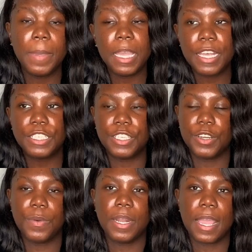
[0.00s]
because you
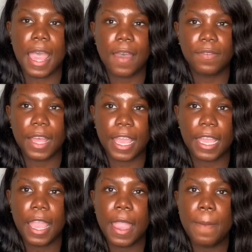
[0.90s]
don't want to have
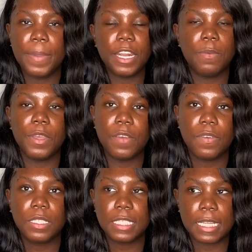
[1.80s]
like be in the middle of
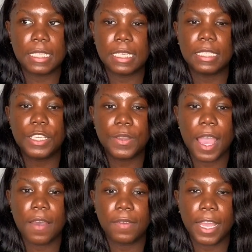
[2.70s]
a sentence and you
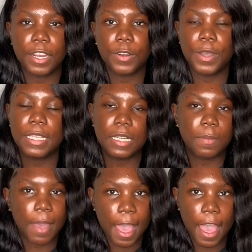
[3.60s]
have like noise in the
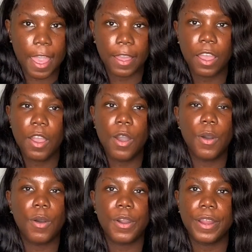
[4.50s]
back
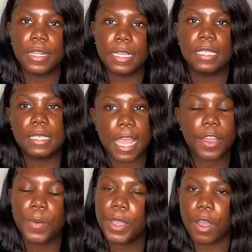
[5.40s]
or this and
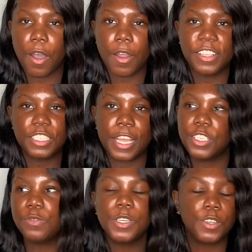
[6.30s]
that going on. It's just like
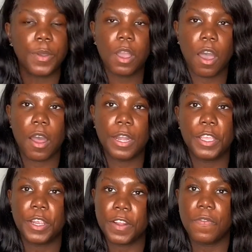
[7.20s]
too much going on and
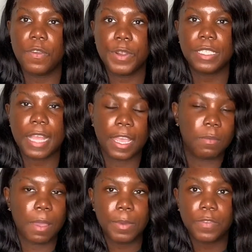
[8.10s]
your interviewer is not going
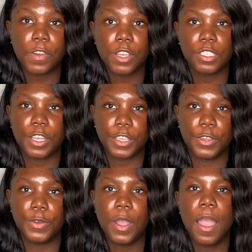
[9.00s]
to be able to focus on
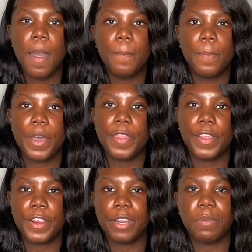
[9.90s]
you but
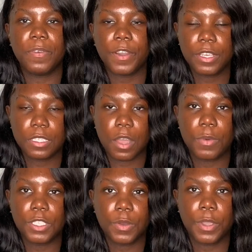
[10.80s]
they're going to be focused on
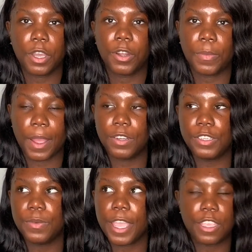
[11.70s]
what's going on around
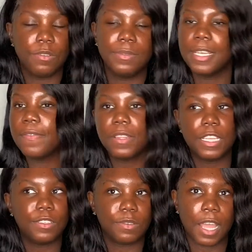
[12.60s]
you and you
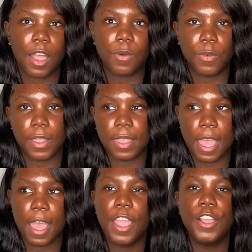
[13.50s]
definitely do not want
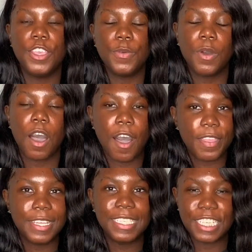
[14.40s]
that. You want all
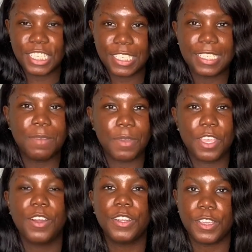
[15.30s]
the attention to
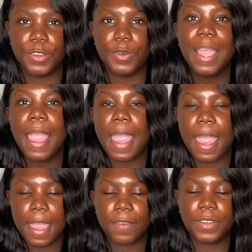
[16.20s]
be on you
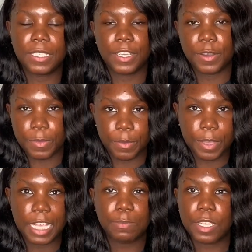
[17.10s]
at every single
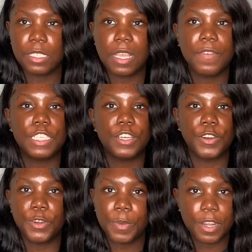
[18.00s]
moment, especially if it's a
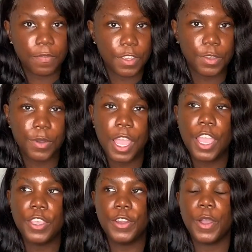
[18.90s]
group interview.
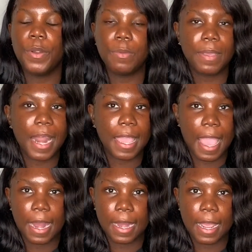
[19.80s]
You don't want to be that
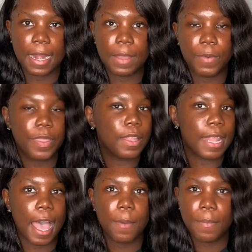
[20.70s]
candidate with the
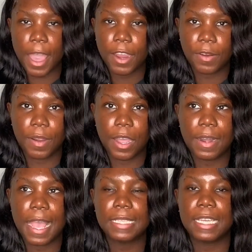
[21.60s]
loud
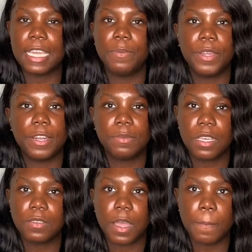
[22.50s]
background, has to keep putting
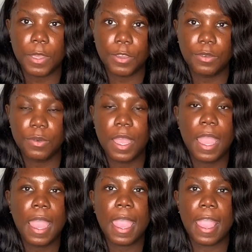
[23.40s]
themselves on mute,
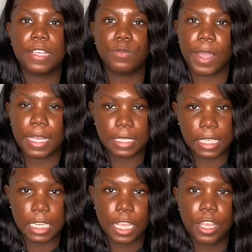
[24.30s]
X, Y, and
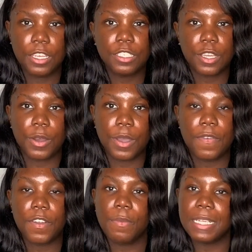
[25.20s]
Z. So
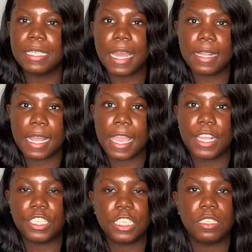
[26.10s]
if you're busy that
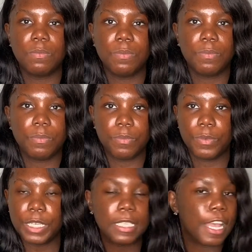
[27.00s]
day, just
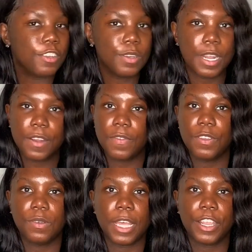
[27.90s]
reschedule the
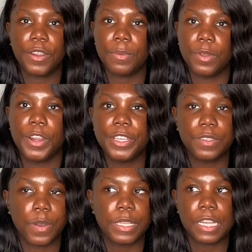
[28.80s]
interview like your employer is
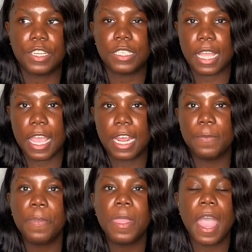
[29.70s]
going to
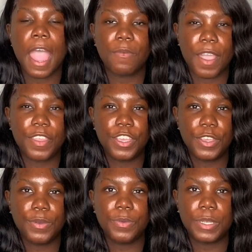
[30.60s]
understand. I'd rather
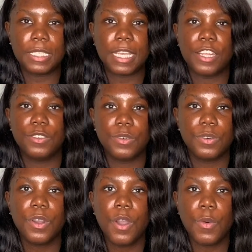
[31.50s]
you
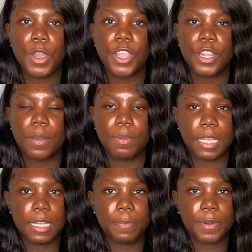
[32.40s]
reschedule when you're
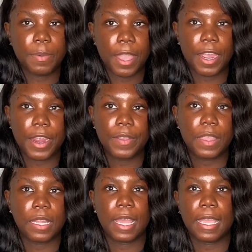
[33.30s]
completely prepared
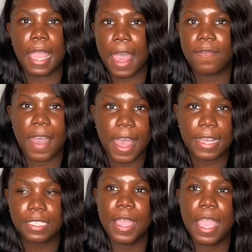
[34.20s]
than like
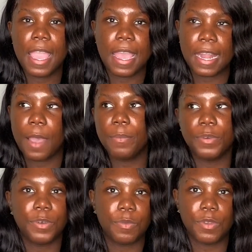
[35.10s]
half-assed and now
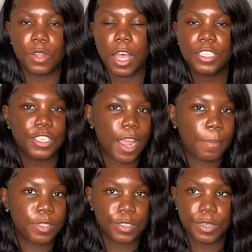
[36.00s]
boom, you lost your
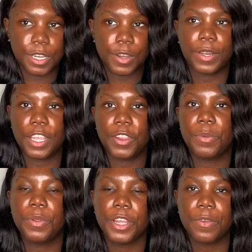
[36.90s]
opportunity or like your
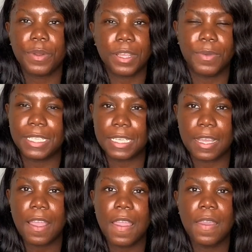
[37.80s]
employer really wasn't